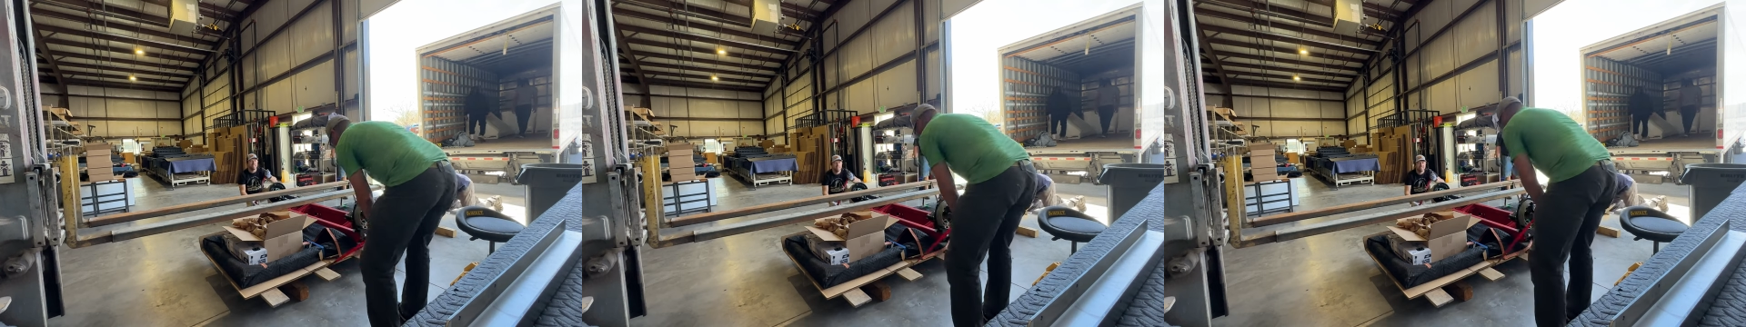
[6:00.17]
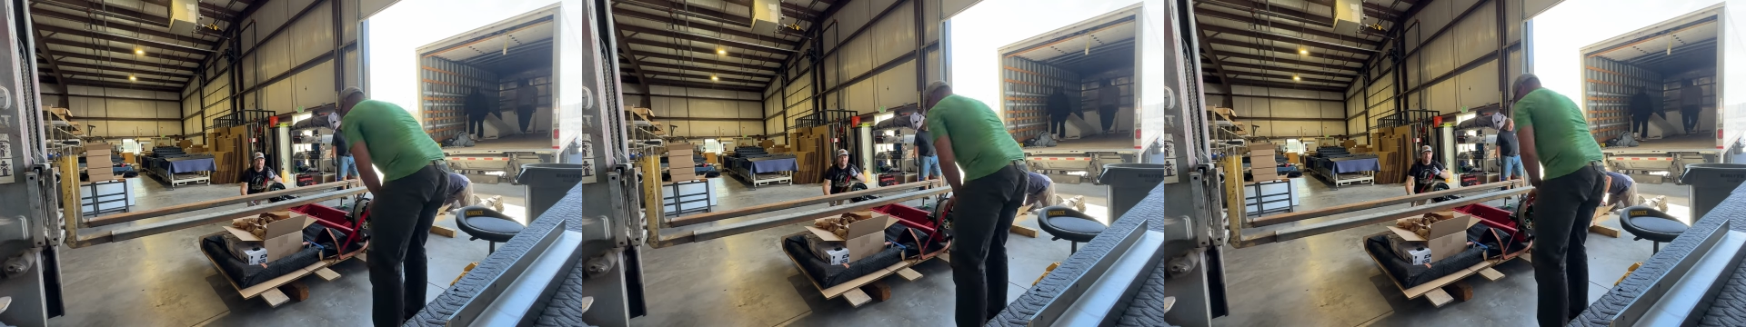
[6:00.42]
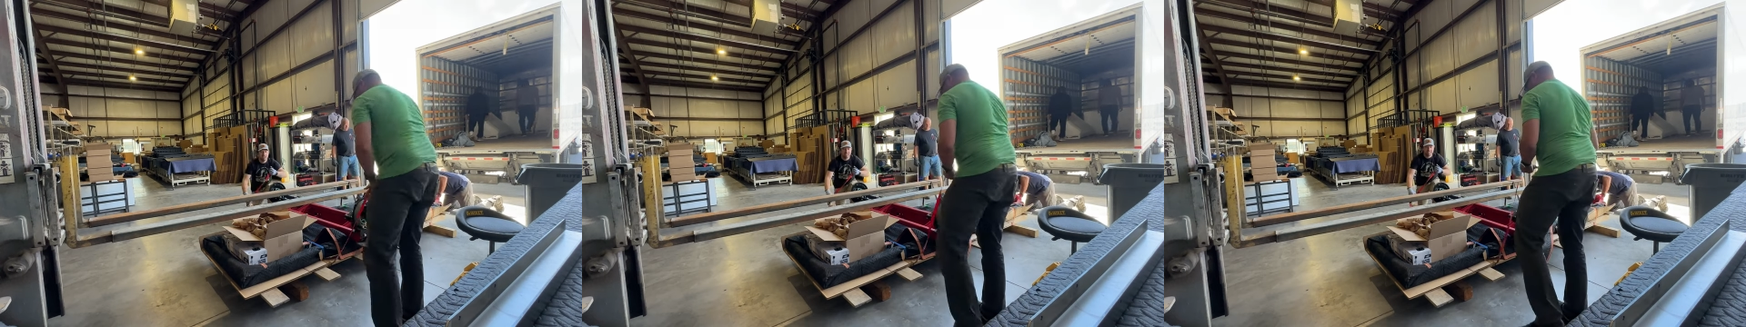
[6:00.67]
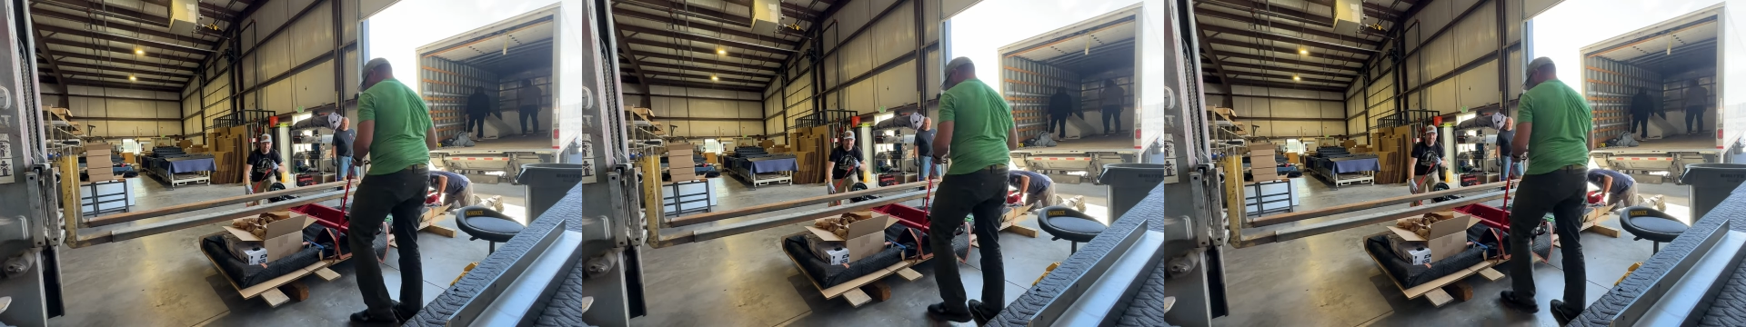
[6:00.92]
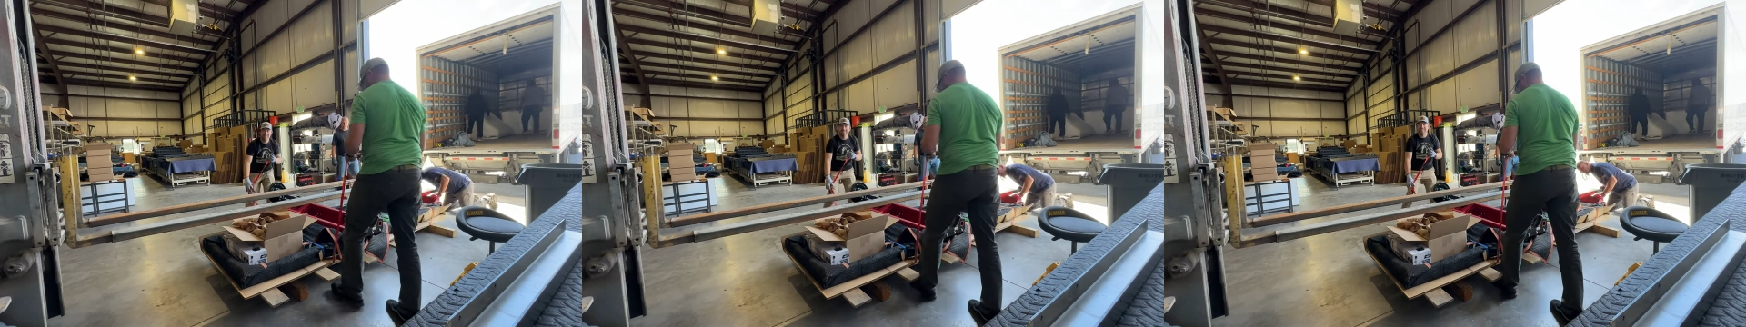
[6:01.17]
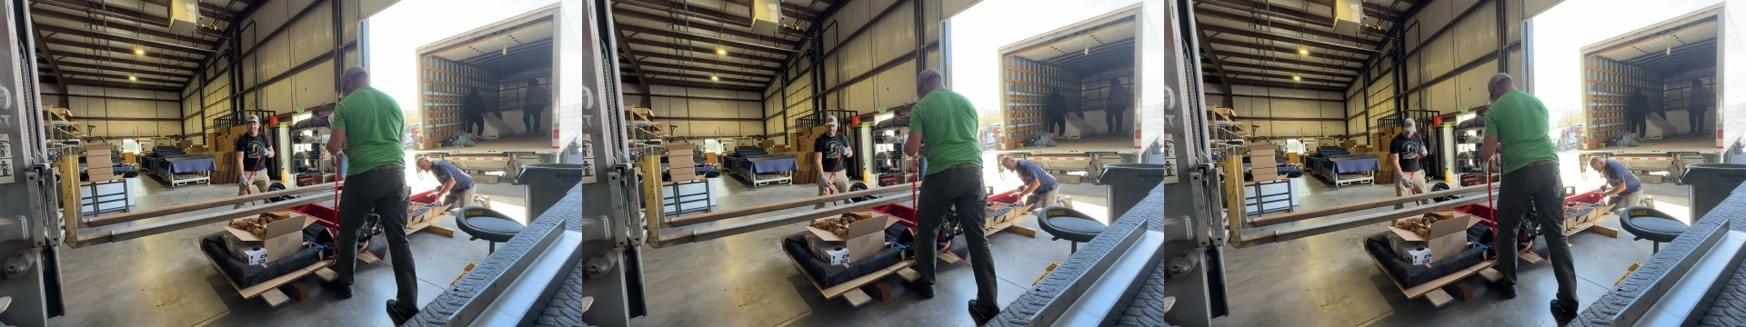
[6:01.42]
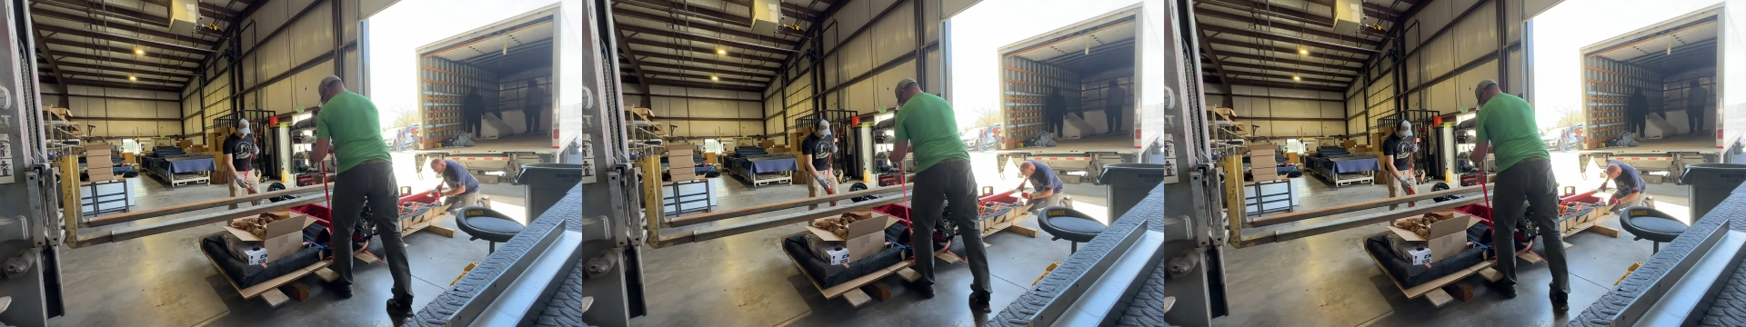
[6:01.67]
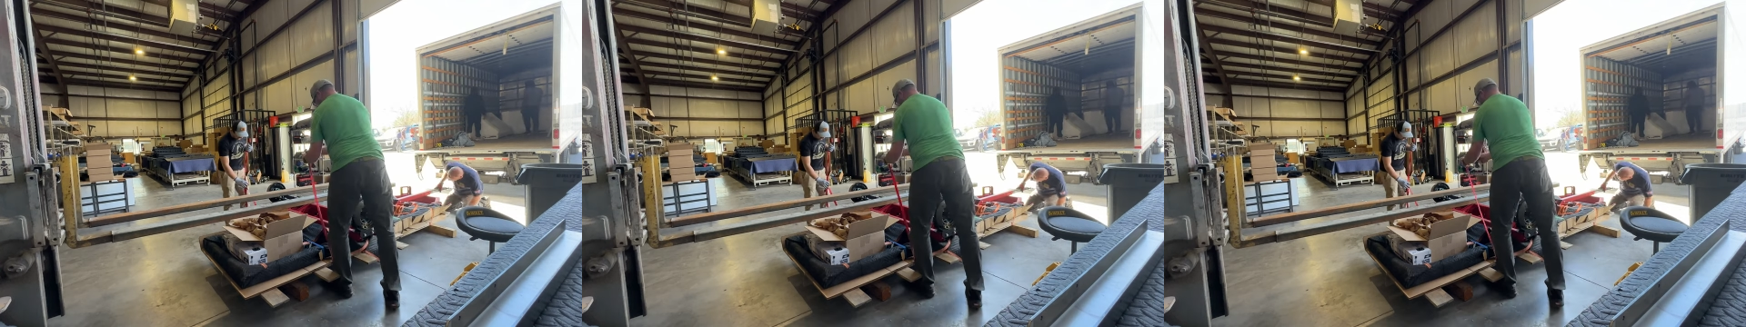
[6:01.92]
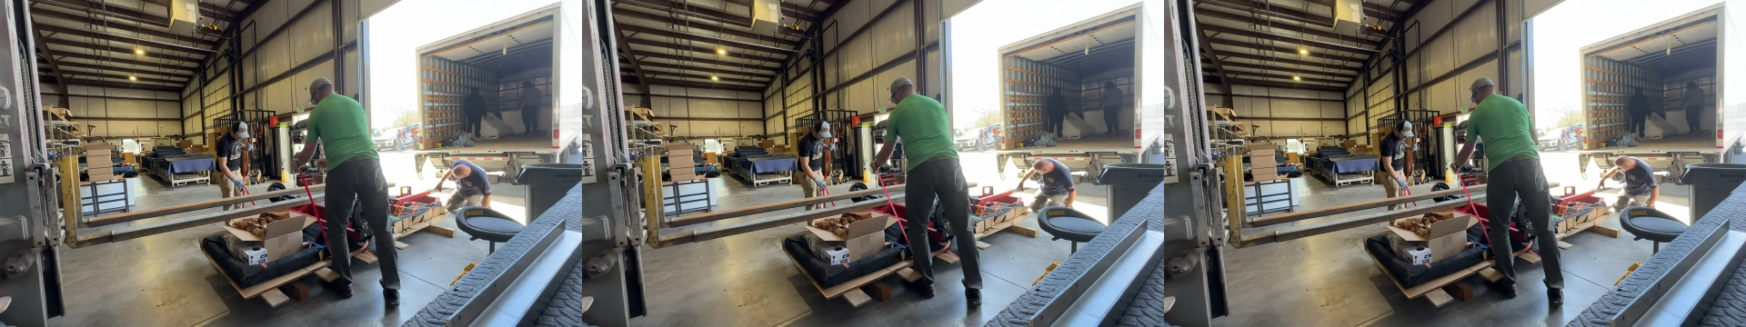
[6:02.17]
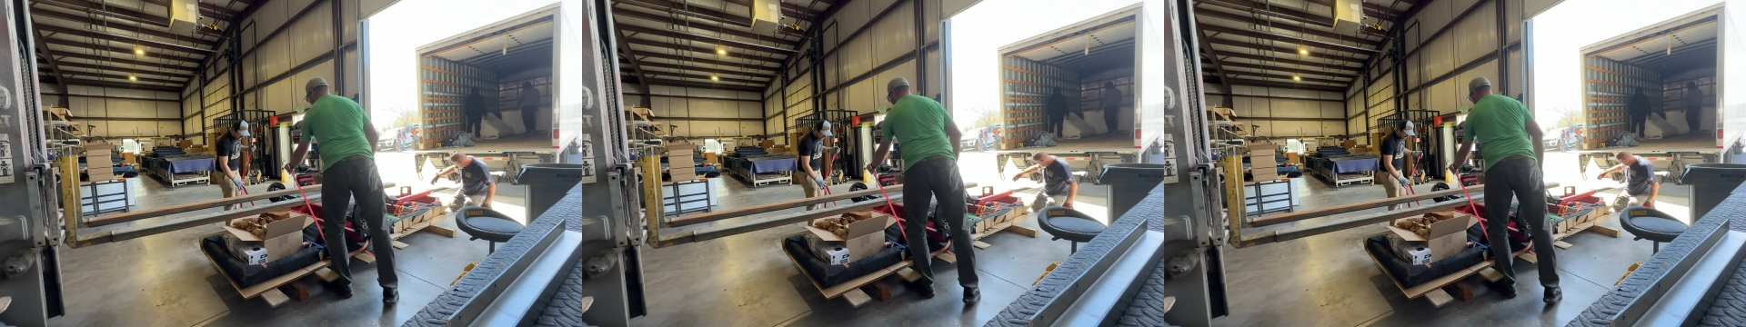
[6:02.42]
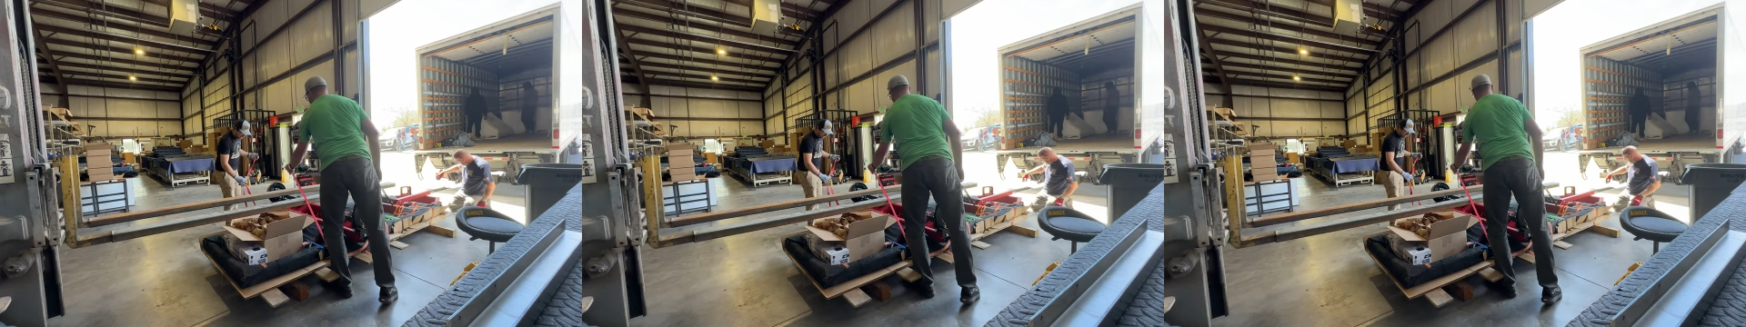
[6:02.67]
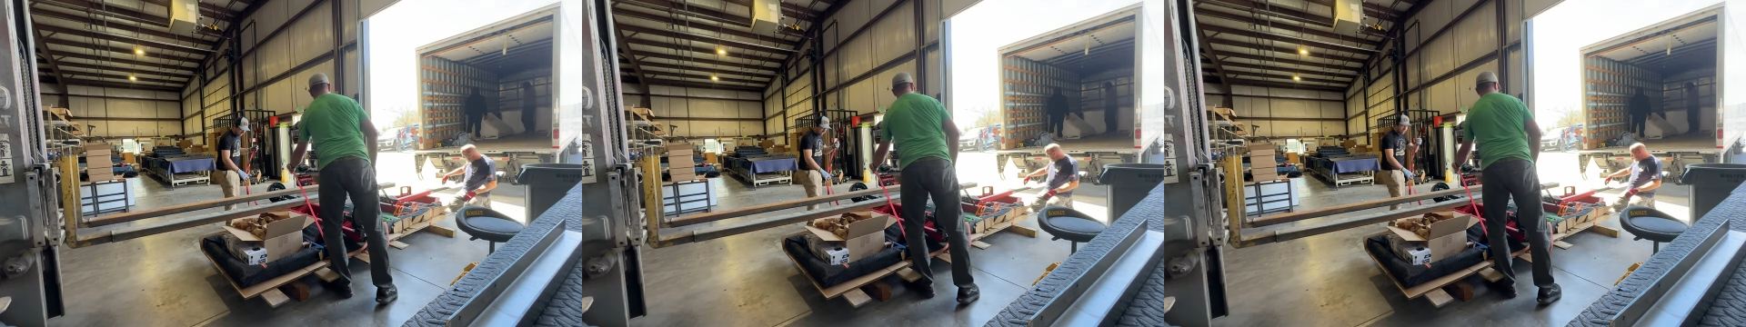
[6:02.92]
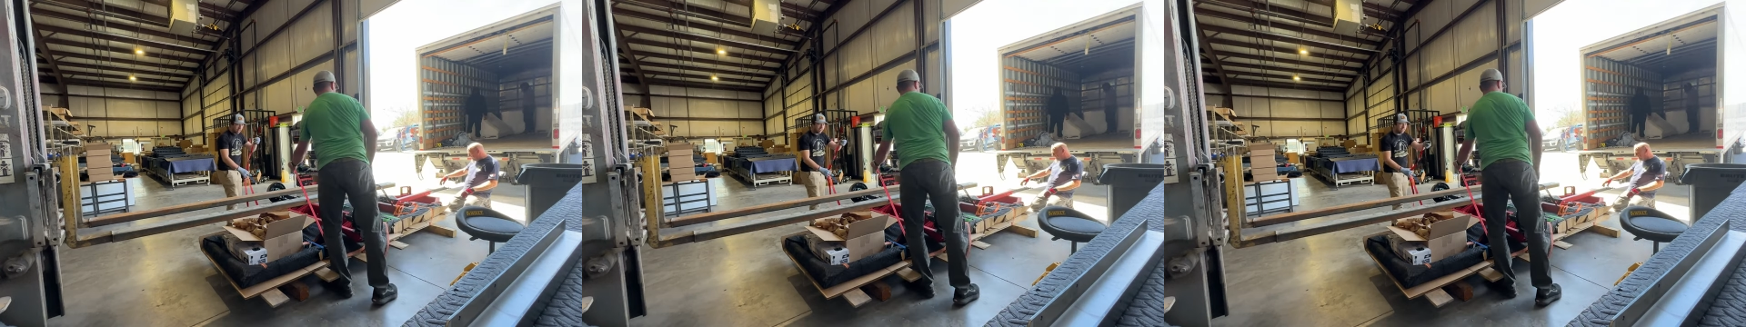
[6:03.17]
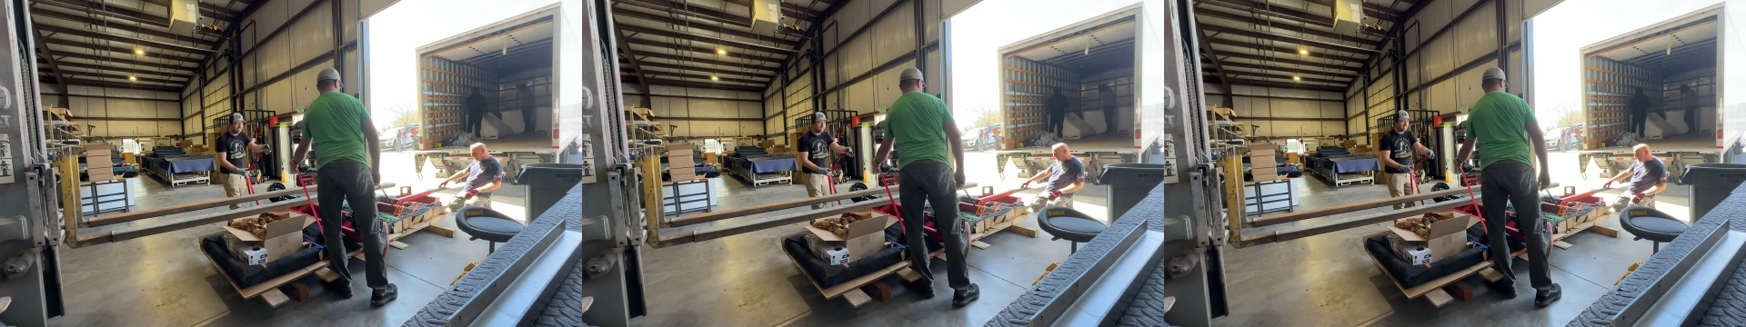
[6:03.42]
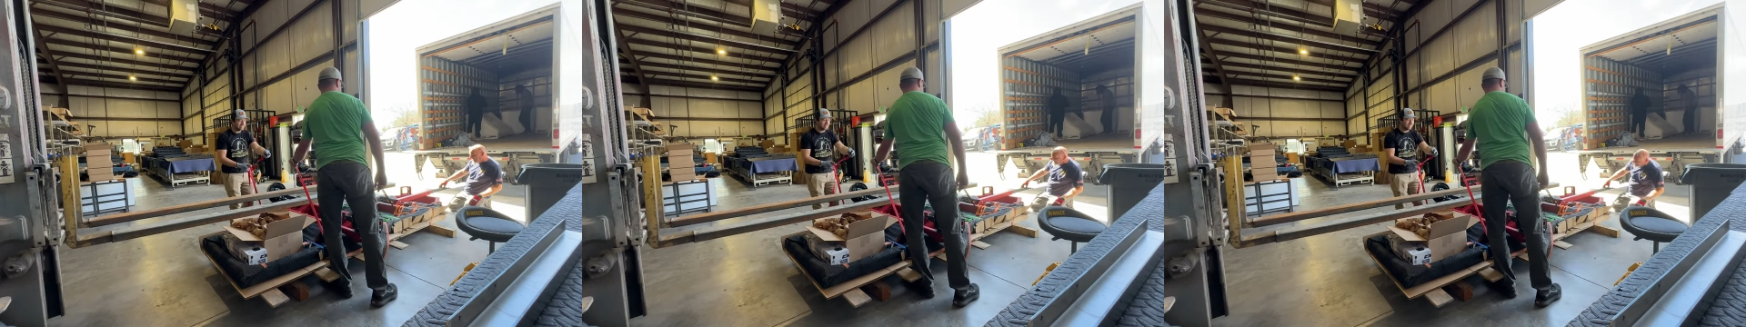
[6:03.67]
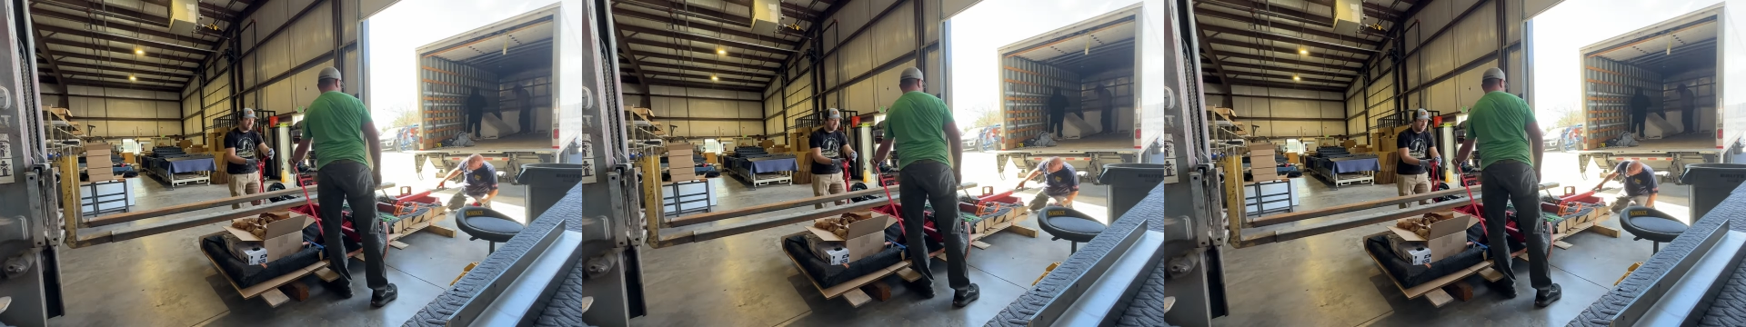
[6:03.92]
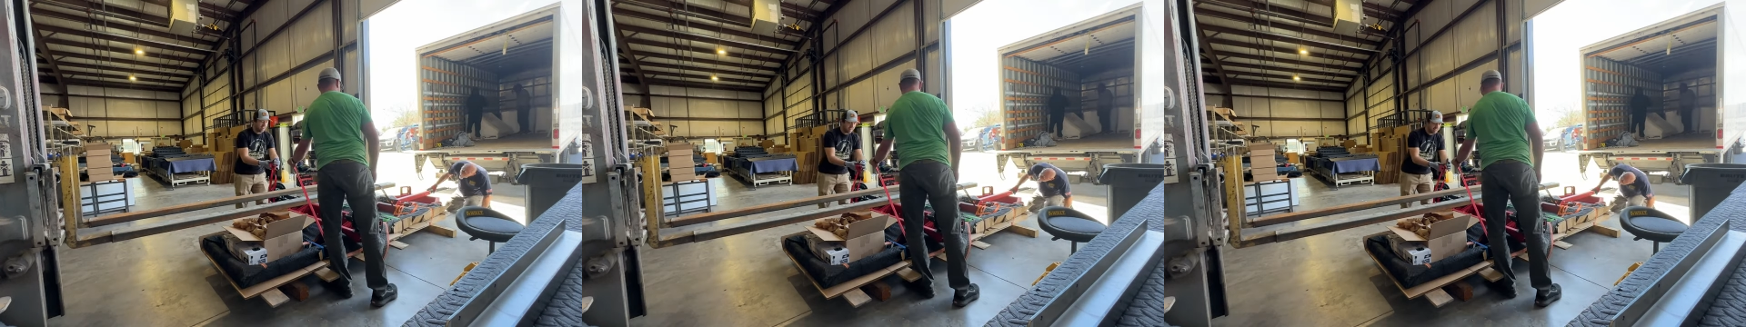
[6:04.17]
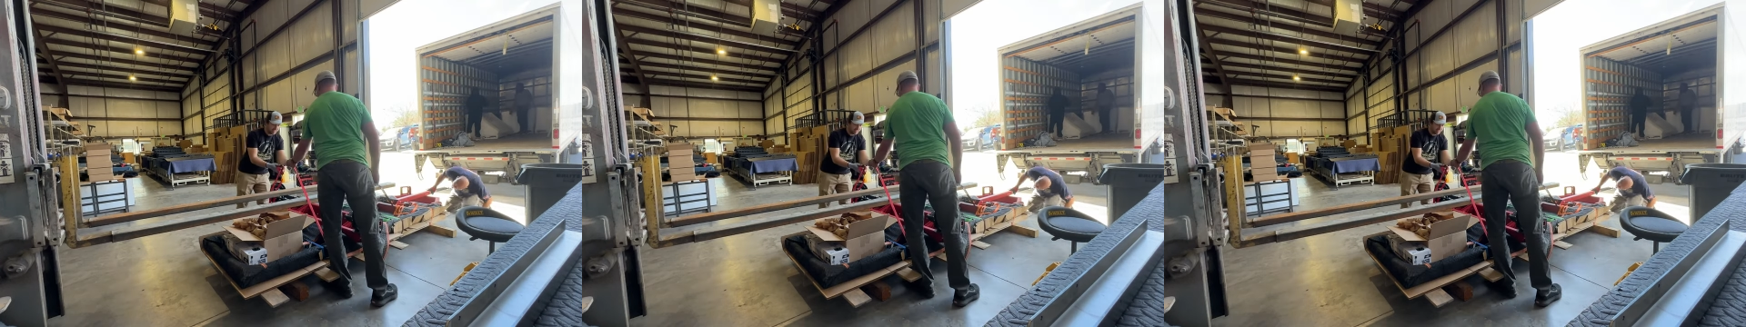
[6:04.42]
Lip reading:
(no speaker visible)